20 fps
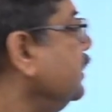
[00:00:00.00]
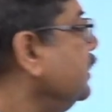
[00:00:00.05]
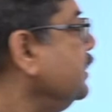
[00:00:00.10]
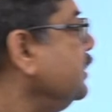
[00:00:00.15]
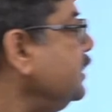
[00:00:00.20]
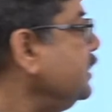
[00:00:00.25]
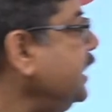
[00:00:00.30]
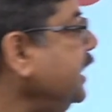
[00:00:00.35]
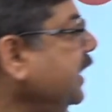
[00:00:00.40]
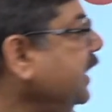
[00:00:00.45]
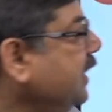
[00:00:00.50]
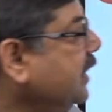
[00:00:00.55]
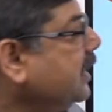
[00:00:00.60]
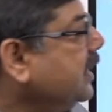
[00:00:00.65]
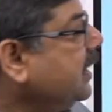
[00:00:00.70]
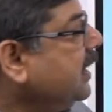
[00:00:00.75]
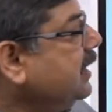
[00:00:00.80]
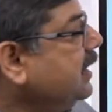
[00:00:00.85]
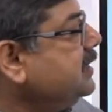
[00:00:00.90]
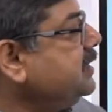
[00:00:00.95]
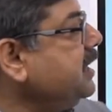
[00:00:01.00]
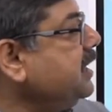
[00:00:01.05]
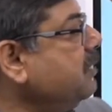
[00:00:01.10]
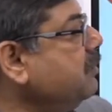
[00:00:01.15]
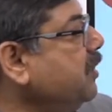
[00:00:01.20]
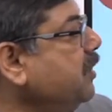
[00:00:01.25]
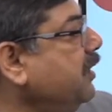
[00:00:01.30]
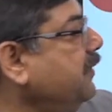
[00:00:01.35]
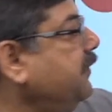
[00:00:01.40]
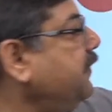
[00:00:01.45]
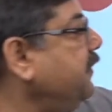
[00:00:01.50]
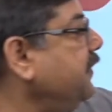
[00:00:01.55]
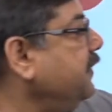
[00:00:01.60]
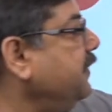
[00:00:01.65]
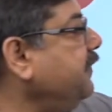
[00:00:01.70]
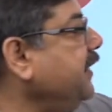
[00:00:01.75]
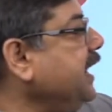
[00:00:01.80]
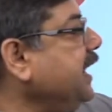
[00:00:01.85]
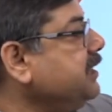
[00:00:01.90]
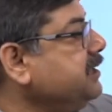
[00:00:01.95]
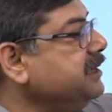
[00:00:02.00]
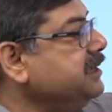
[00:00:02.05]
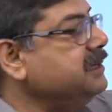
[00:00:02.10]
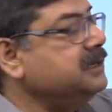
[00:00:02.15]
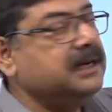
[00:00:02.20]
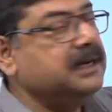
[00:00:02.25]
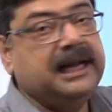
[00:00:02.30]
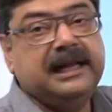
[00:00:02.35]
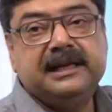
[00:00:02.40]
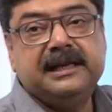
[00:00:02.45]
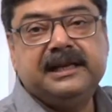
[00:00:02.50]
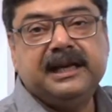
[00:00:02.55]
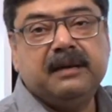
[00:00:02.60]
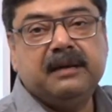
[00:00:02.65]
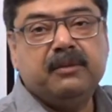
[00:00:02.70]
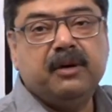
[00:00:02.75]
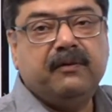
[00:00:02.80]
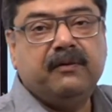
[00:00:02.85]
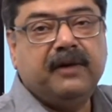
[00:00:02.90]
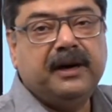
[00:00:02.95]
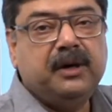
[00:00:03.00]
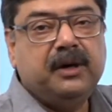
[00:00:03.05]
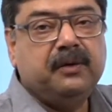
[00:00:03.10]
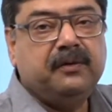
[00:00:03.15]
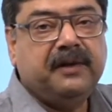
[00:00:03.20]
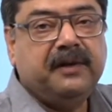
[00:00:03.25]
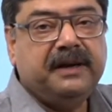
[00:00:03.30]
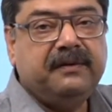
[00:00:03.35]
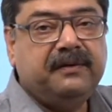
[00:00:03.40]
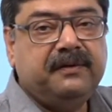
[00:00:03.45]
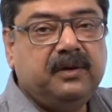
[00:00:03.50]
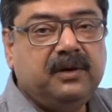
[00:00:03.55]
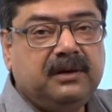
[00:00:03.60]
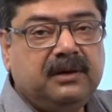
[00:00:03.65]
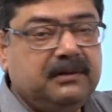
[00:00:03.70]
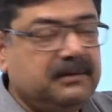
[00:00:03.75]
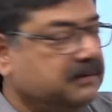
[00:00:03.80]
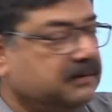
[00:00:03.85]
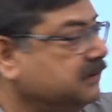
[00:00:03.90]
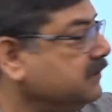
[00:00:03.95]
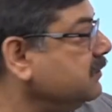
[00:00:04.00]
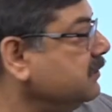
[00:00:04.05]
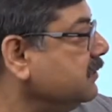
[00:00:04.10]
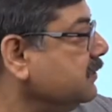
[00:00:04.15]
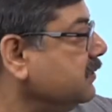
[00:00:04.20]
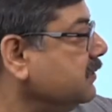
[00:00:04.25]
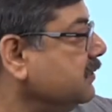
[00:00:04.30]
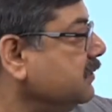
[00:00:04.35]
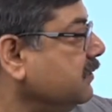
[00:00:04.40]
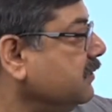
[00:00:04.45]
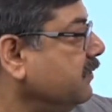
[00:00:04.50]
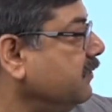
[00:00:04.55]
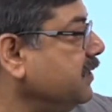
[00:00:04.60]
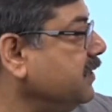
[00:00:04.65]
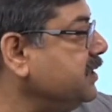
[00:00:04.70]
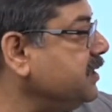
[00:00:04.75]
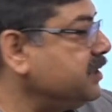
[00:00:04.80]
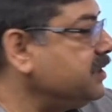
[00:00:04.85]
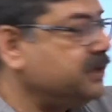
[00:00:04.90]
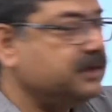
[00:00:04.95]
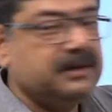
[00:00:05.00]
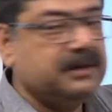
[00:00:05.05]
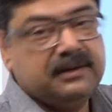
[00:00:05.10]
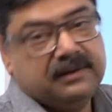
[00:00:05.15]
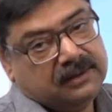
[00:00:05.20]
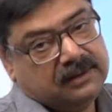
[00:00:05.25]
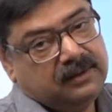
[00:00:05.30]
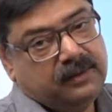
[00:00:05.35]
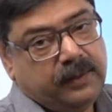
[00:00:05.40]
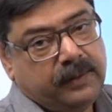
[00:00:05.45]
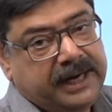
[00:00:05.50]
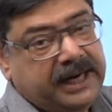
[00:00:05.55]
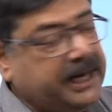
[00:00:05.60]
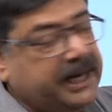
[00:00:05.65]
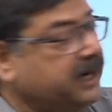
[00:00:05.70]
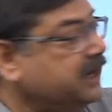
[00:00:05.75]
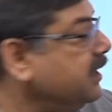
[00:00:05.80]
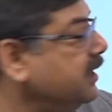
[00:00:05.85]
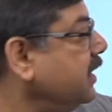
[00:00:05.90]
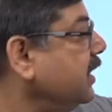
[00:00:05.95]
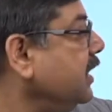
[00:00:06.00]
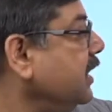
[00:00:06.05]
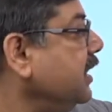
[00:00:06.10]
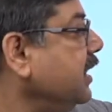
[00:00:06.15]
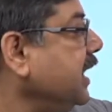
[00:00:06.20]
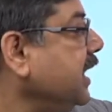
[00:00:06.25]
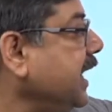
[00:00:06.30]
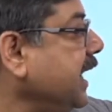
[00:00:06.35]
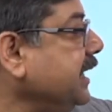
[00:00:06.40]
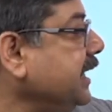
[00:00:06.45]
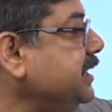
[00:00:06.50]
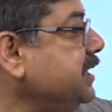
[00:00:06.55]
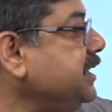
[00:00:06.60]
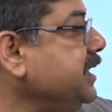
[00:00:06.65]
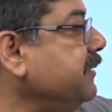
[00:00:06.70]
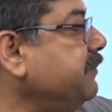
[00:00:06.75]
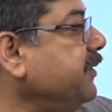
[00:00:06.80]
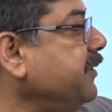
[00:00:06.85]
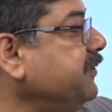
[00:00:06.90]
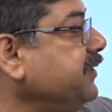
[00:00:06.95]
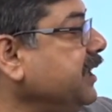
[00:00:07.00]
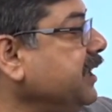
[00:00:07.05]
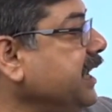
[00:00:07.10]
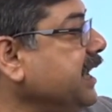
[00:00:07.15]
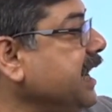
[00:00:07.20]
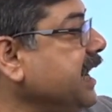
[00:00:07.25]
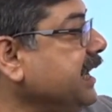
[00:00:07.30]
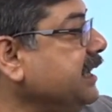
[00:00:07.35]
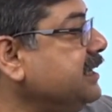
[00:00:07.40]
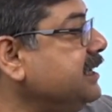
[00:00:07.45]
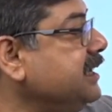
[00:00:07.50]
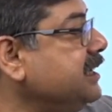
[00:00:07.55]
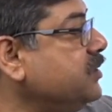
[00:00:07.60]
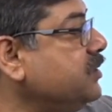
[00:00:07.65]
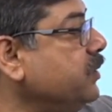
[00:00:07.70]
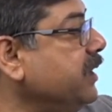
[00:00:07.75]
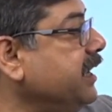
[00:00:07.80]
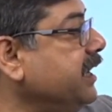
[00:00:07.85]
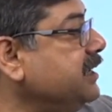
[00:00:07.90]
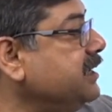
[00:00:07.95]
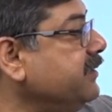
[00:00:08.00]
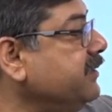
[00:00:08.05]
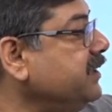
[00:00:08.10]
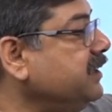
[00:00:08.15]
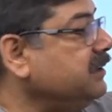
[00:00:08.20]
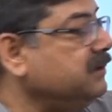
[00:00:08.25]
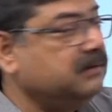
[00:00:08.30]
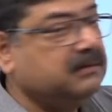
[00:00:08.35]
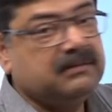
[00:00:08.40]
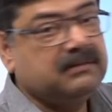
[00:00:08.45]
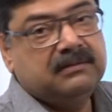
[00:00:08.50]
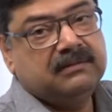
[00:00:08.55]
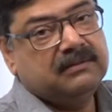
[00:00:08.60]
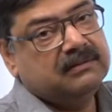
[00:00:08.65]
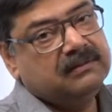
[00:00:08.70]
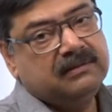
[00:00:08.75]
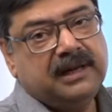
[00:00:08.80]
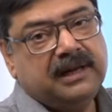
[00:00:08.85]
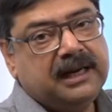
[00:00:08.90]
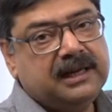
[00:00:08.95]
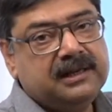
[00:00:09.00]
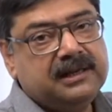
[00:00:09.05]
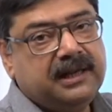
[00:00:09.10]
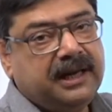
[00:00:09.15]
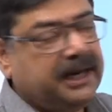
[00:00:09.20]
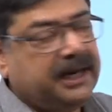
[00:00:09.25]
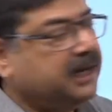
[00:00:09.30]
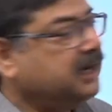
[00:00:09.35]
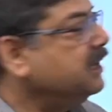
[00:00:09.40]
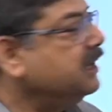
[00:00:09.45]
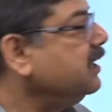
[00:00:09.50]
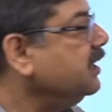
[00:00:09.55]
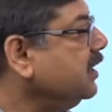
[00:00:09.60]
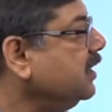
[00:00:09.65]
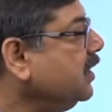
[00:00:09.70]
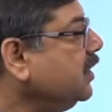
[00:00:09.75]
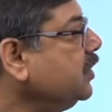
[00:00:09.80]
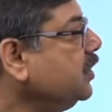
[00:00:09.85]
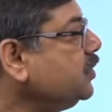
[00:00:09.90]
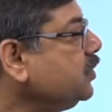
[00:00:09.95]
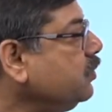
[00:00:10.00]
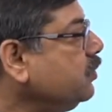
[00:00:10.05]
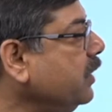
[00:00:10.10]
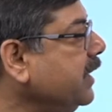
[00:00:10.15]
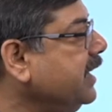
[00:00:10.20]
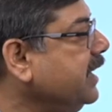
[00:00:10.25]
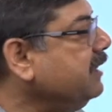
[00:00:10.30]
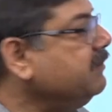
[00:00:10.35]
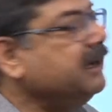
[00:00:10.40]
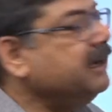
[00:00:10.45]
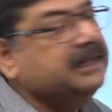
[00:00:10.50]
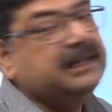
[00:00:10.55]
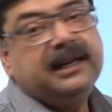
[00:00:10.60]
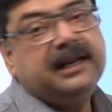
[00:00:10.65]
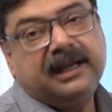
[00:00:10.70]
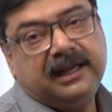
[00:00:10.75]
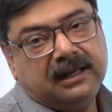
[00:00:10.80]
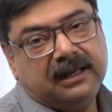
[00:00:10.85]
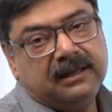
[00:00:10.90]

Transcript: See, LCM of fractions, LCM of 1, 2, 5, 4, which is 20. HCF of 3, 9, 6, 27, that is 3. So 20 by 3